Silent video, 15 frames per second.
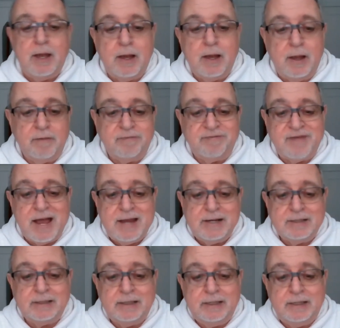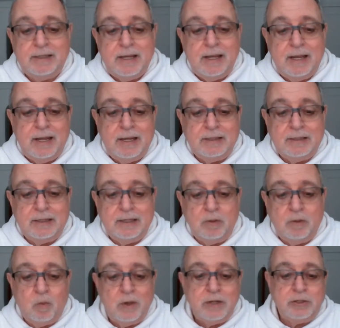Uh, finally, in
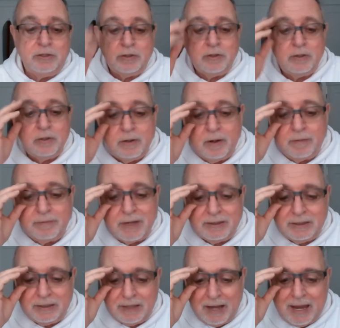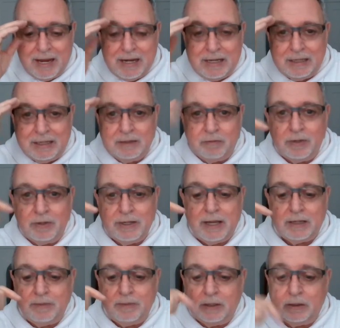the winter of 1980, the rink
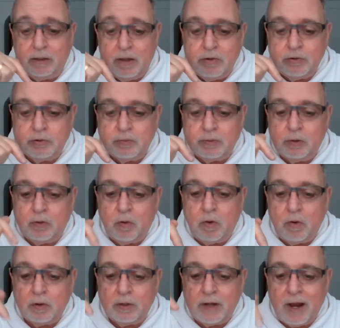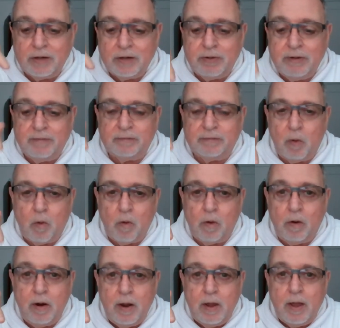had to be closed when the court concrete
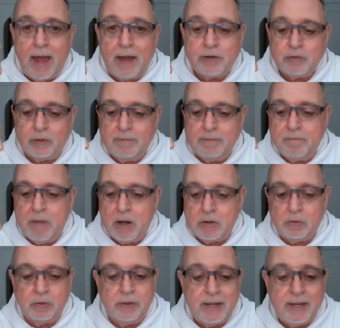floor actually buckled.